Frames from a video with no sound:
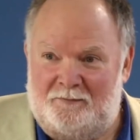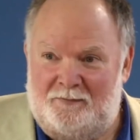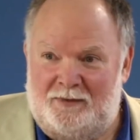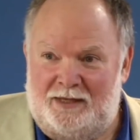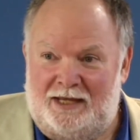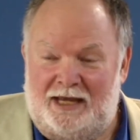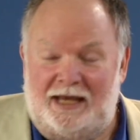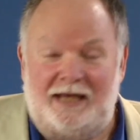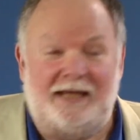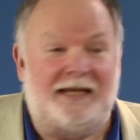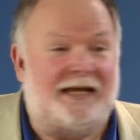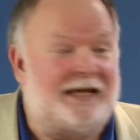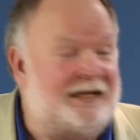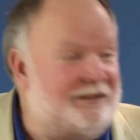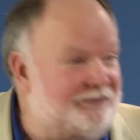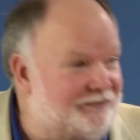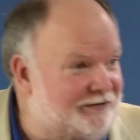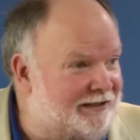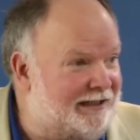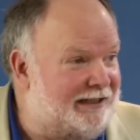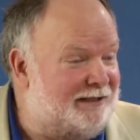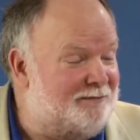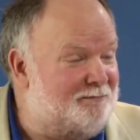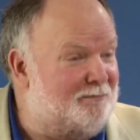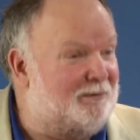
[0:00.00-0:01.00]
and he
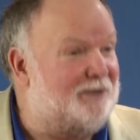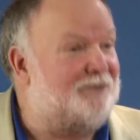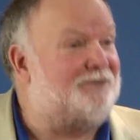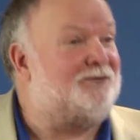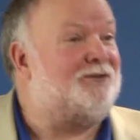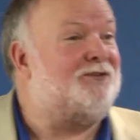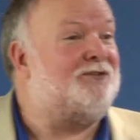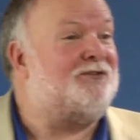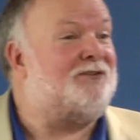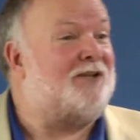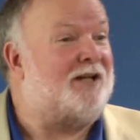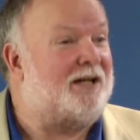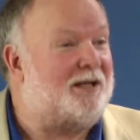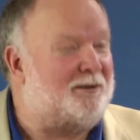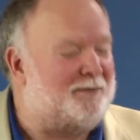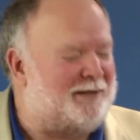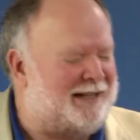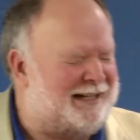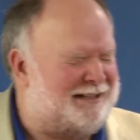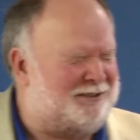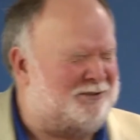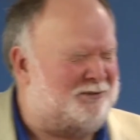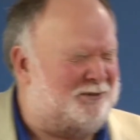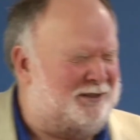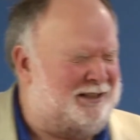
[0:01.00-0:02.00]
said, Mr. Sonnemann,
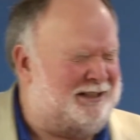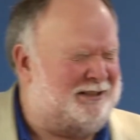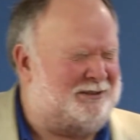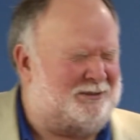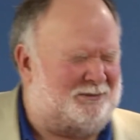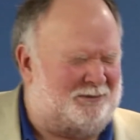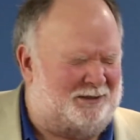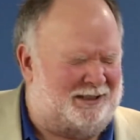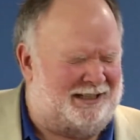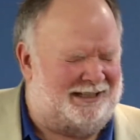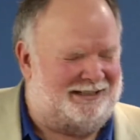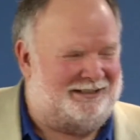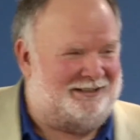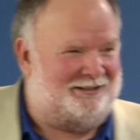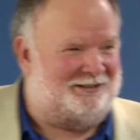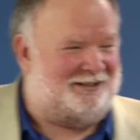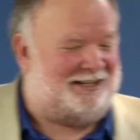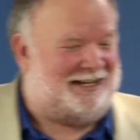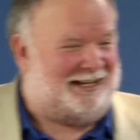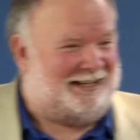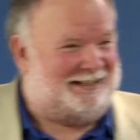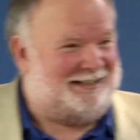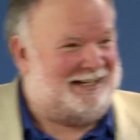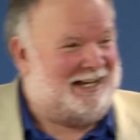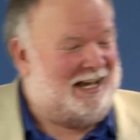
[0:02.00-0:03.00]
I cringed when they did
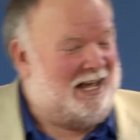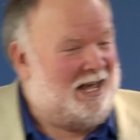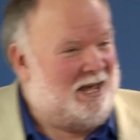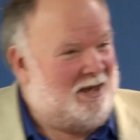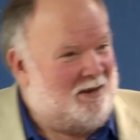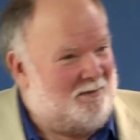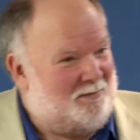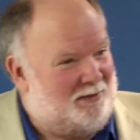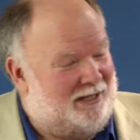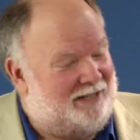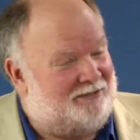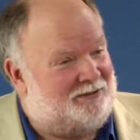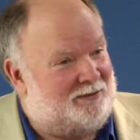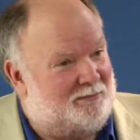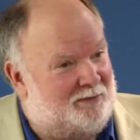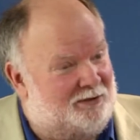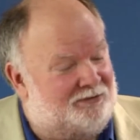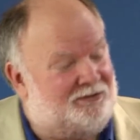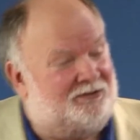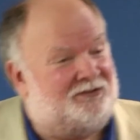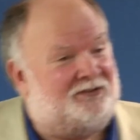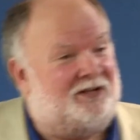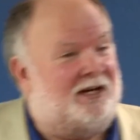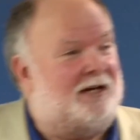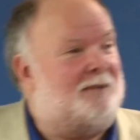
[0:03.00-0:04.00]
that. But he said,
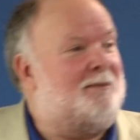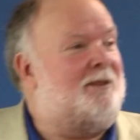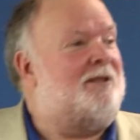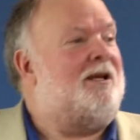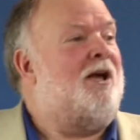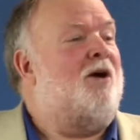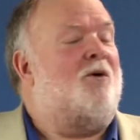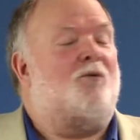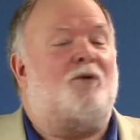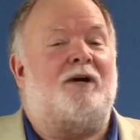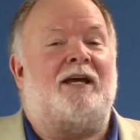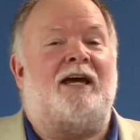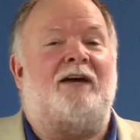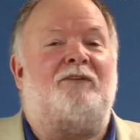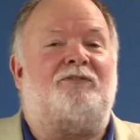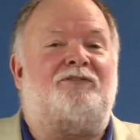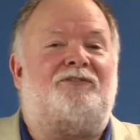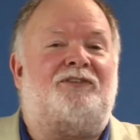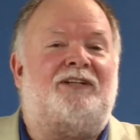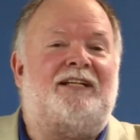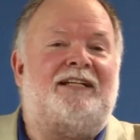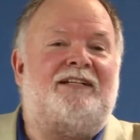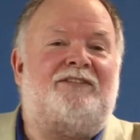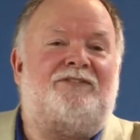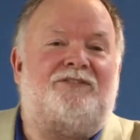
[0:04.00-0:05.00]
Mr. Sondman, we have
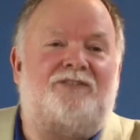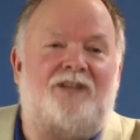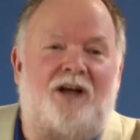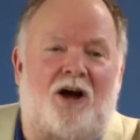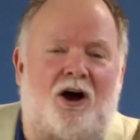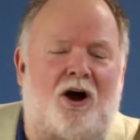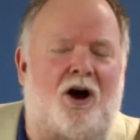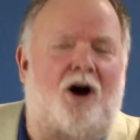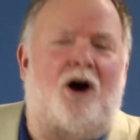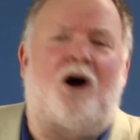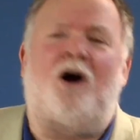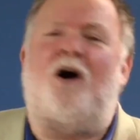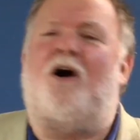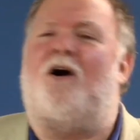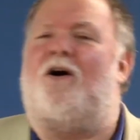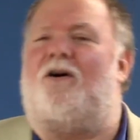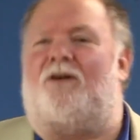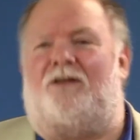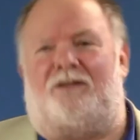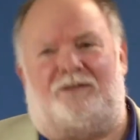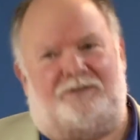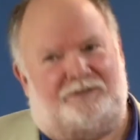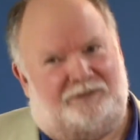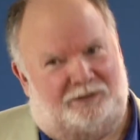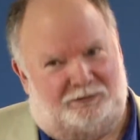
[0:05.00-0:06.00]
ceased
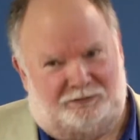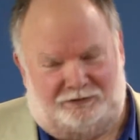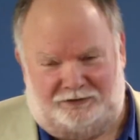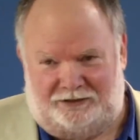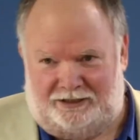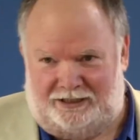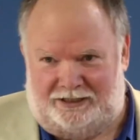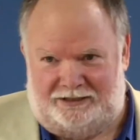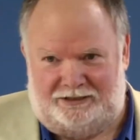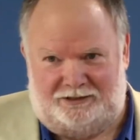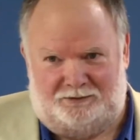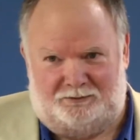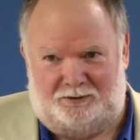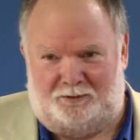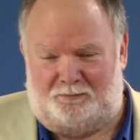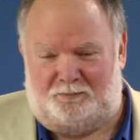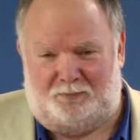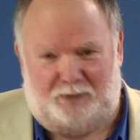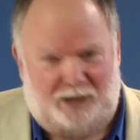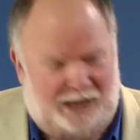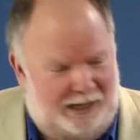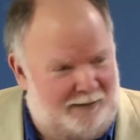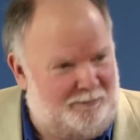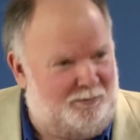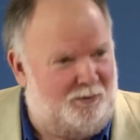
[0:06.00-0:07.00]
all association with
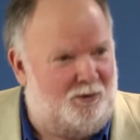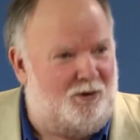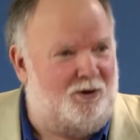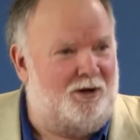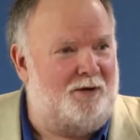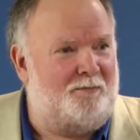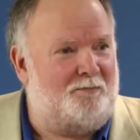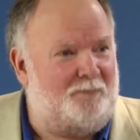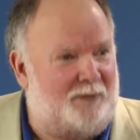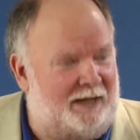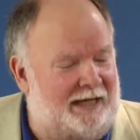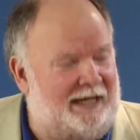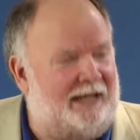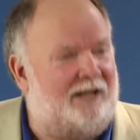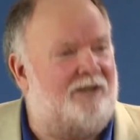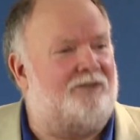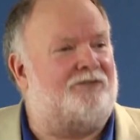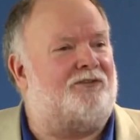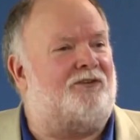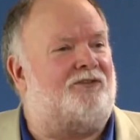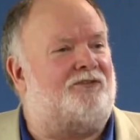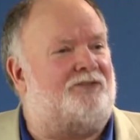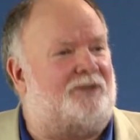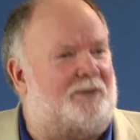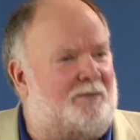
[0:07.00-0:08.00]
Playboy, Penthouse,
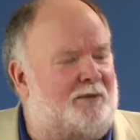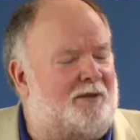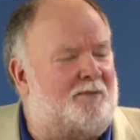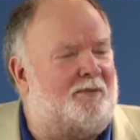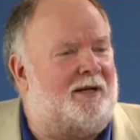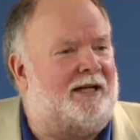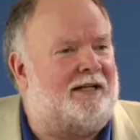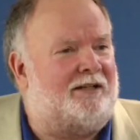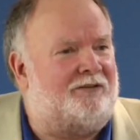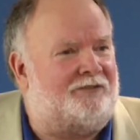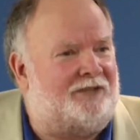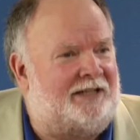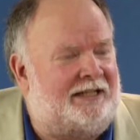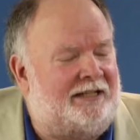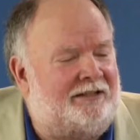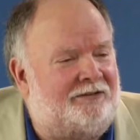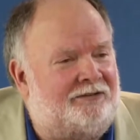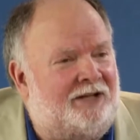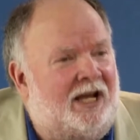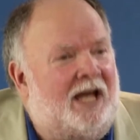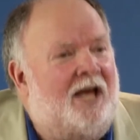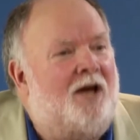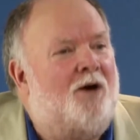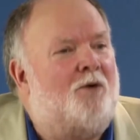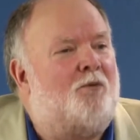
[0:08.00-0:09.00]
or similar magazines.
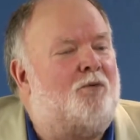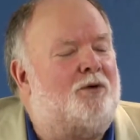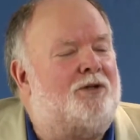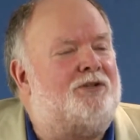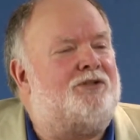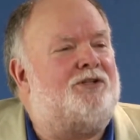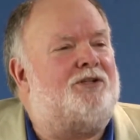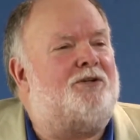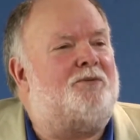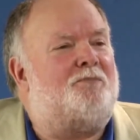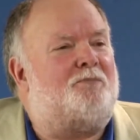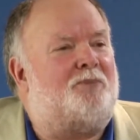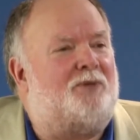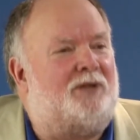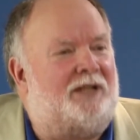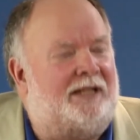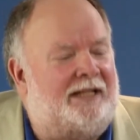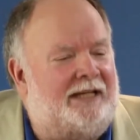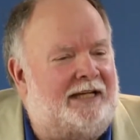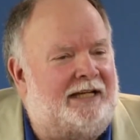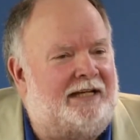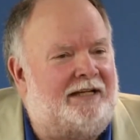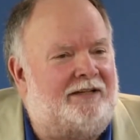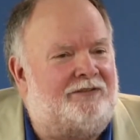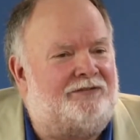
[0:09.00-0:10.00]
Would you
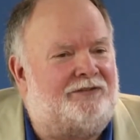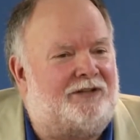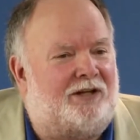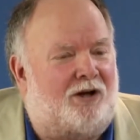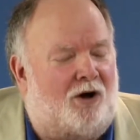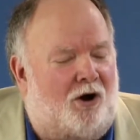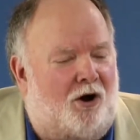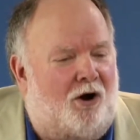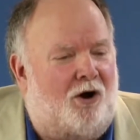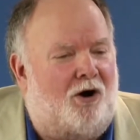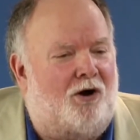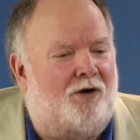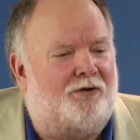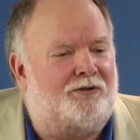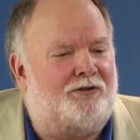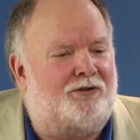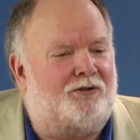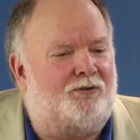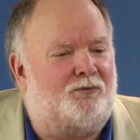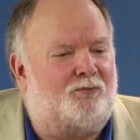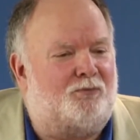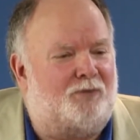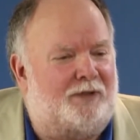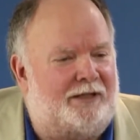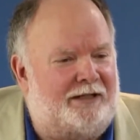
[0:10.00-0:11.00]
please call
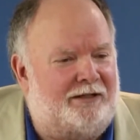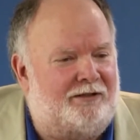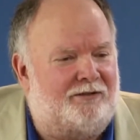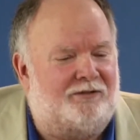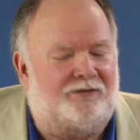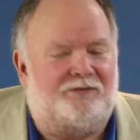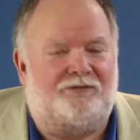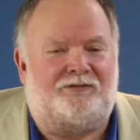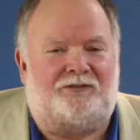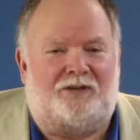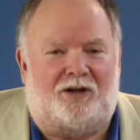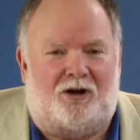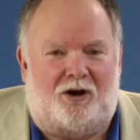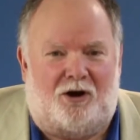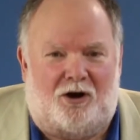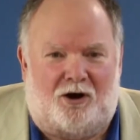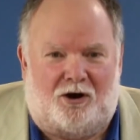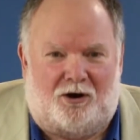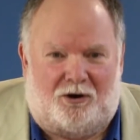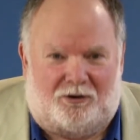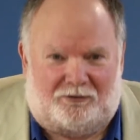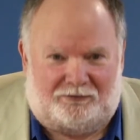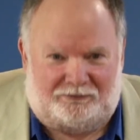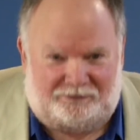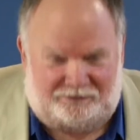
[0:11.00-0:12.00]
your readers
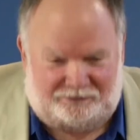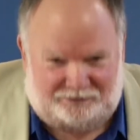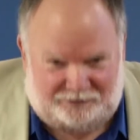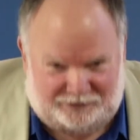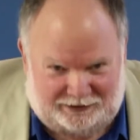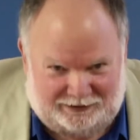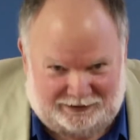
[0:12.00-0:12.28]
off?